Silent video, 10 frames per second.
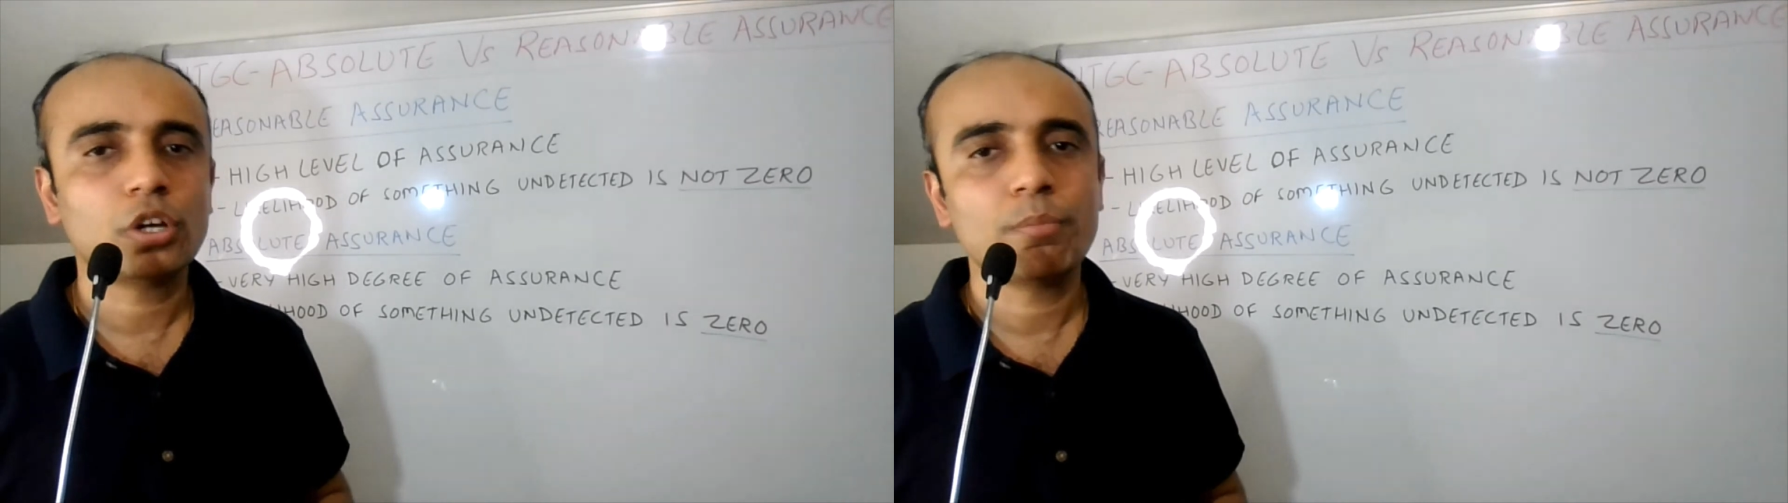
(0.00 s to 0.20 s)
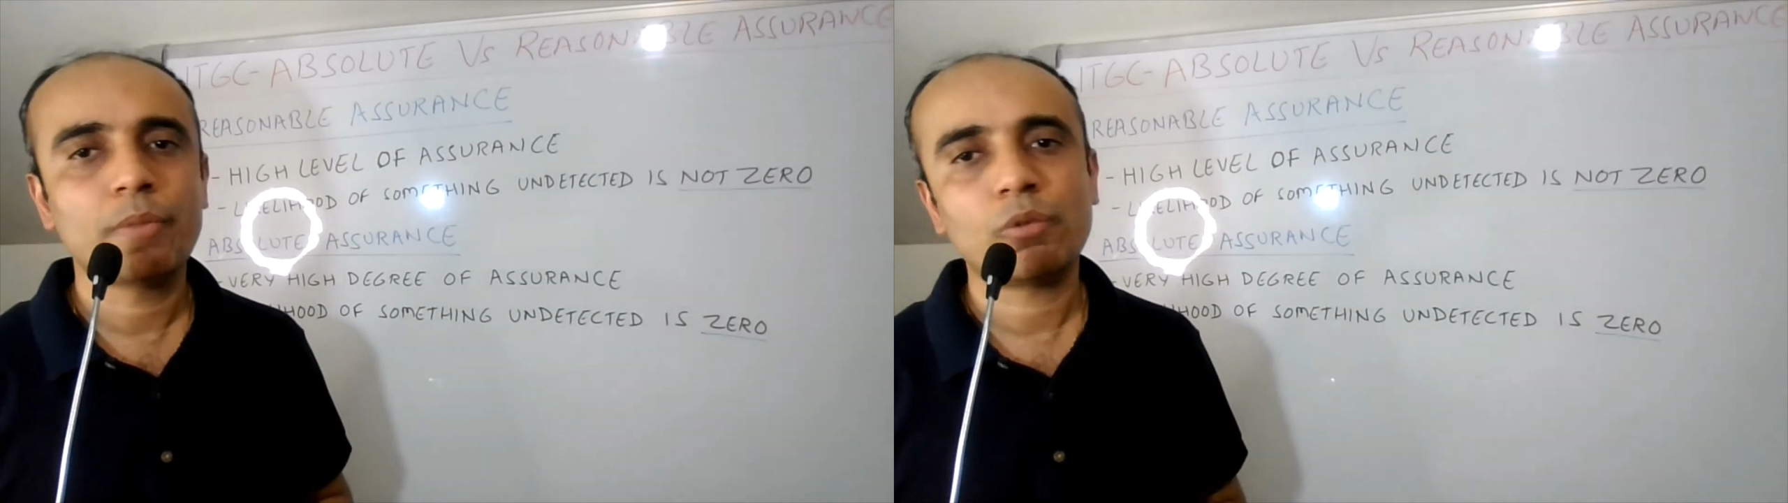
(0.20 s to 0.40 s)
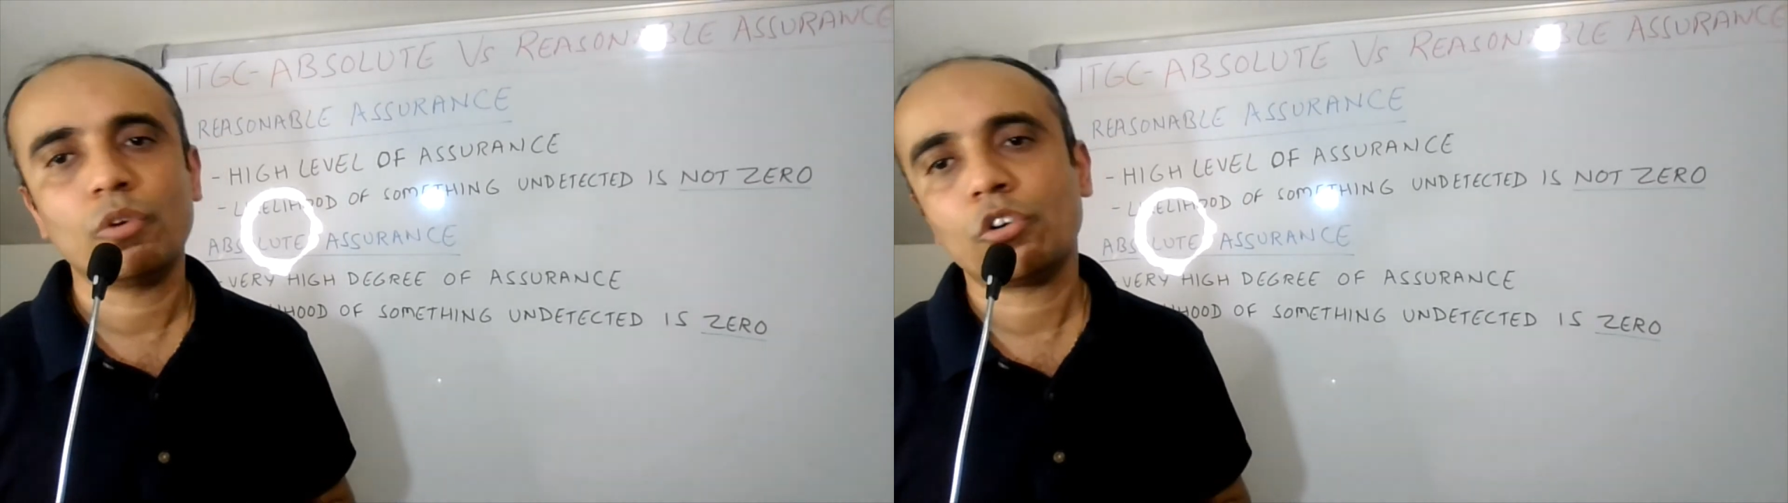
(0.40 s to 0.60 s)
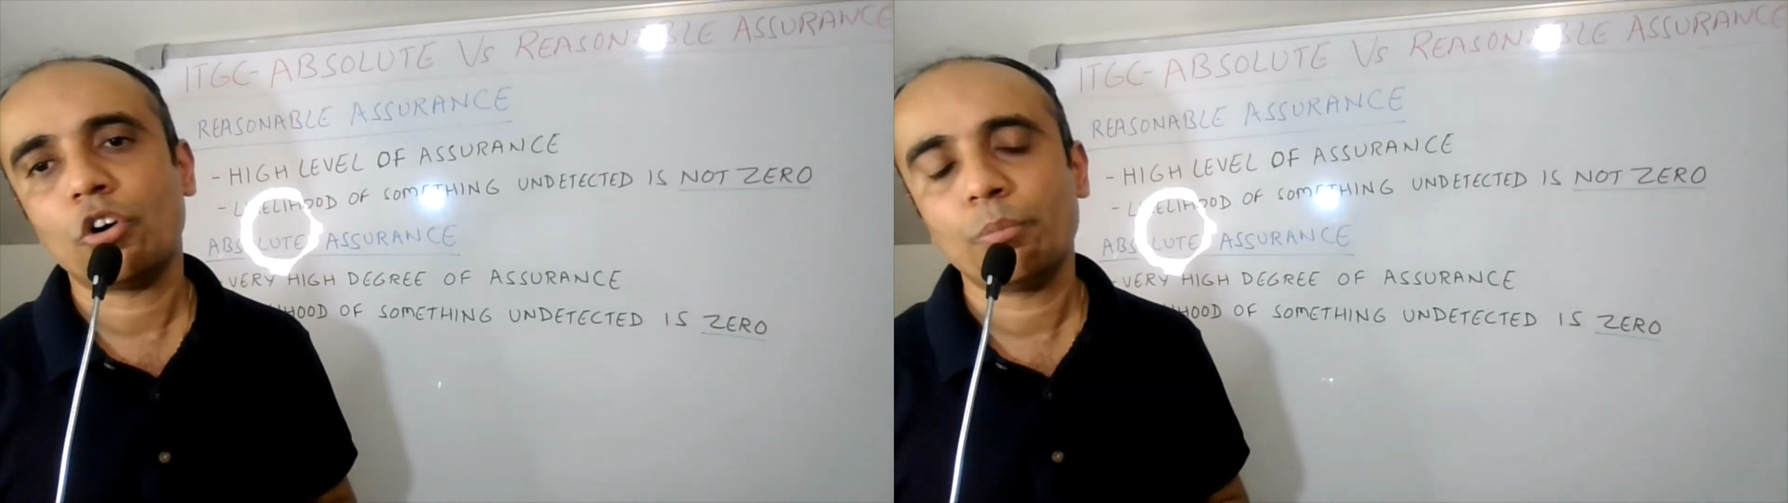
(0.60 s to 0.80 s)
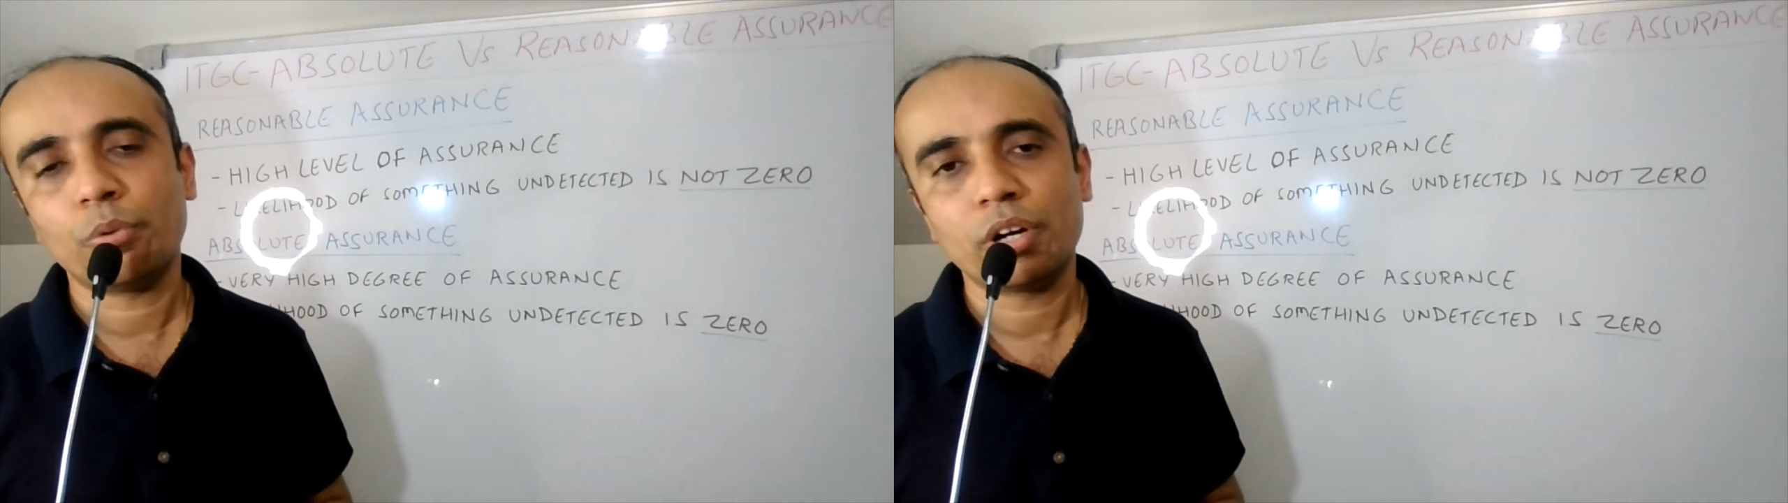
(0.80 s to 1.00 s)
of manual
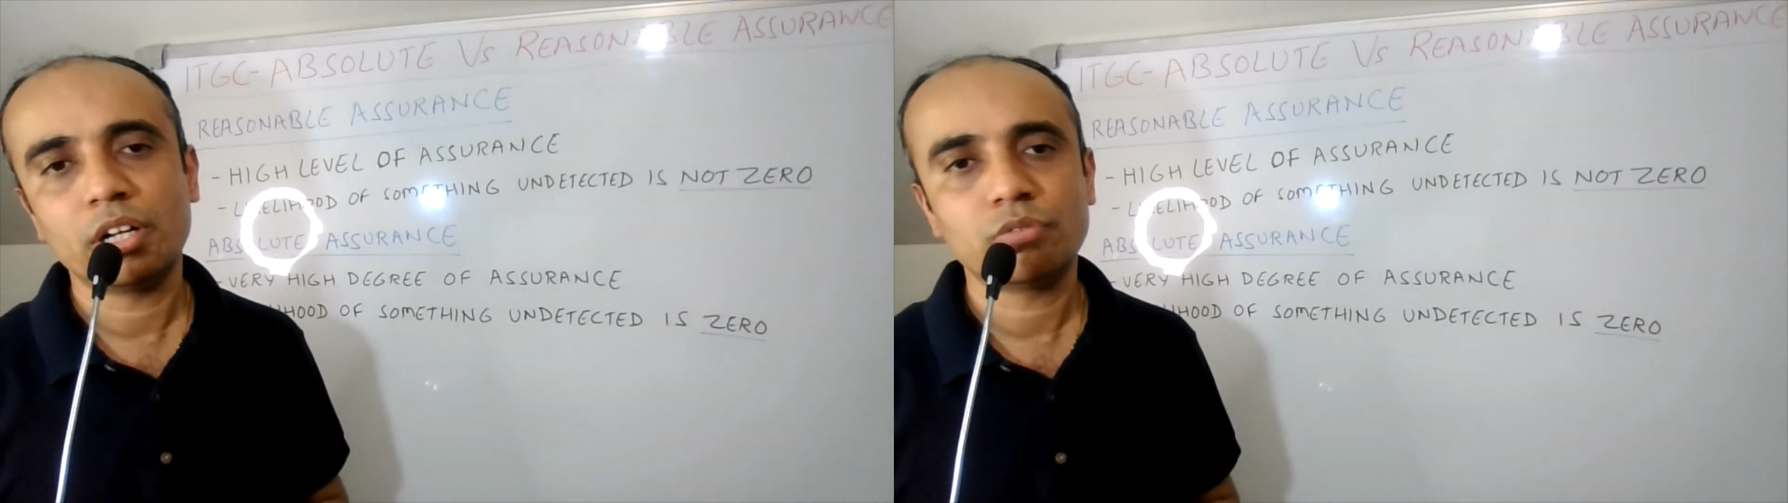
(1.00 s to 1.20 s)
component,